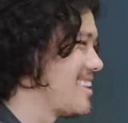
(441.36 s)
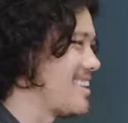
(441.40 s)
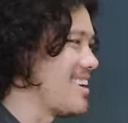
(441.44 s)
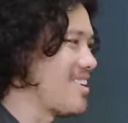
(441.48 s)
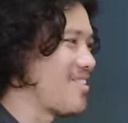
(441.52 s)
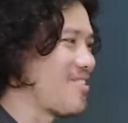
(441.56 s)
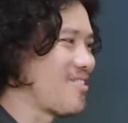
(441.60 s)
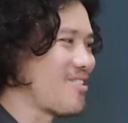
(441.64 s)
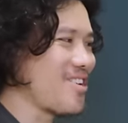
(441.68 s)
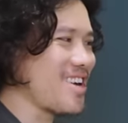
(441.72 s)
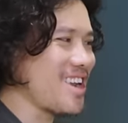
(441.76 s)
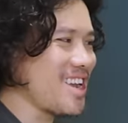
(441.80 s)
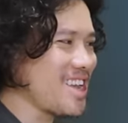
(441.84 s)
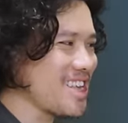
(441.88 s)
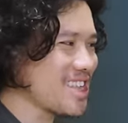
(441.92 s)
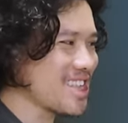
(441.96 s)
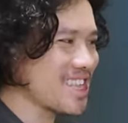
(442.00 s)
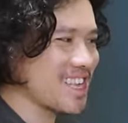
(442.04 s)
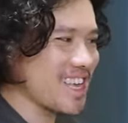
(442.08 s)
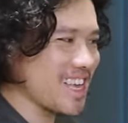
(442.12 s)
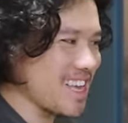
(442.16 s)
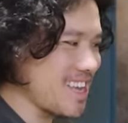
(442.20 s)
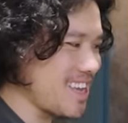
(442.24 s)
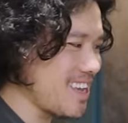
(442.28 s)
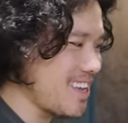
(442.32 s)
The
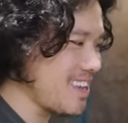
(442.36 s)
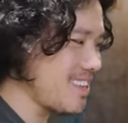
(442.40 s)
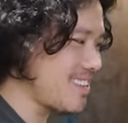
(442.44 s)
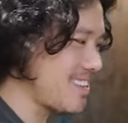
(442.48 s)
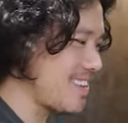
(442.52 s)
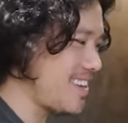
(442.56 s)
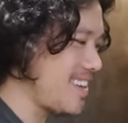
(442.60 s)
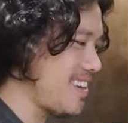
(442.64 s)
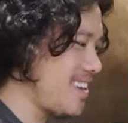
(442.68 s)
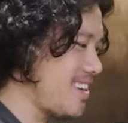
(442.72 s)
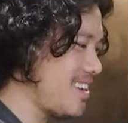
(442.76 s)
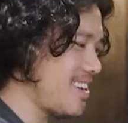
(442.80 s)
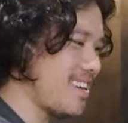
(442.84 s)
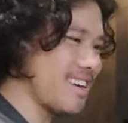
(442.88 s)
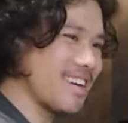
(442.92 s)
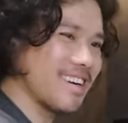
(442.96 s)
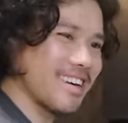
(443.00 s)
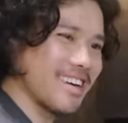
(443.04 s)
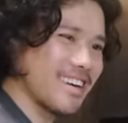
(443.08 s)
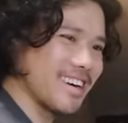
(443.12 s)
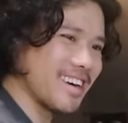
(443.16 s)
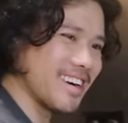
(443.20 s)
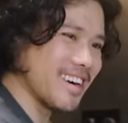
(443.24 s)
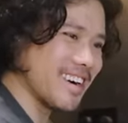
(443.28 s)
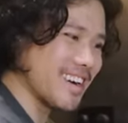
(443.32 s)
fridge is
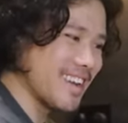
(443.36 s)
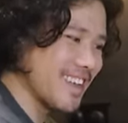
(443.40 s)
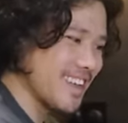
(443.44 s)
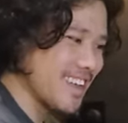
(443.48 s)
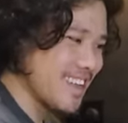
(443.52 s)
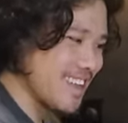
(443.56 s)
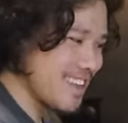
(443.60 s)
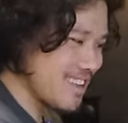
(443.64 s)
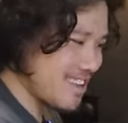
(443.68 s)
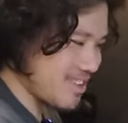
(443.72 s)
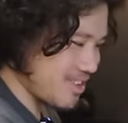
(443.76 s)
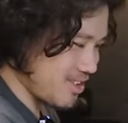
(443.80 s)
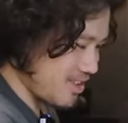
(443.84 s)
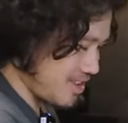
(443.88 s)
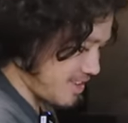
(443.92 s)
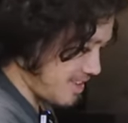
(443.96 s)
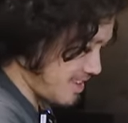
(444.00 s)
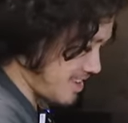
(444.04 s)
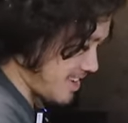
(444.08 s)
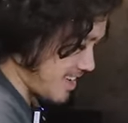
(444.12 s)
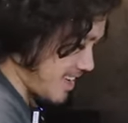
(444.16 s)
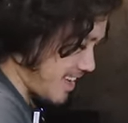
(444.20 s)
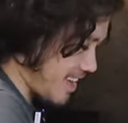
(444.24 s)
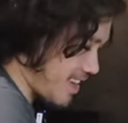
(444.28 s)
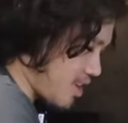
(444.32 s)
here! This
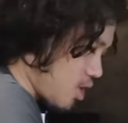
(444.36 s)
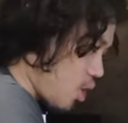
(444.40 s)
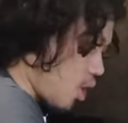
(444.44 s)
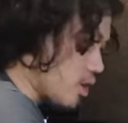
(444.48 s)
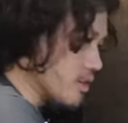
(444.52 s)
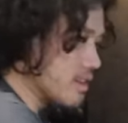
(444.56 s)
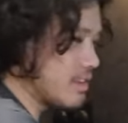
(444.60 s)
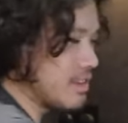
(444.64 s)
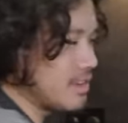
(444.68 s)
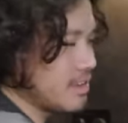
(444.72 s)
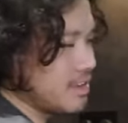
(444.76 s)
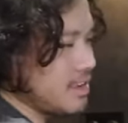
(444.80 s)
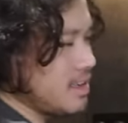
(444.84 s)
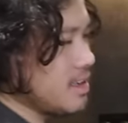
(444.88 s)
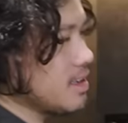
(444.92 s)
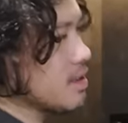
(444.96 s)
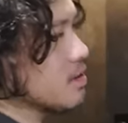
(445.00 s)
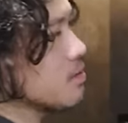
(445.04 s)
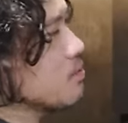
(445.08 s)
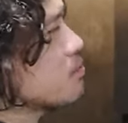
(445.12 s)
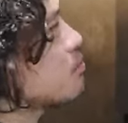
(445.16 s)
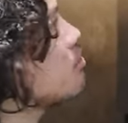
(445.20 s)
is a concealed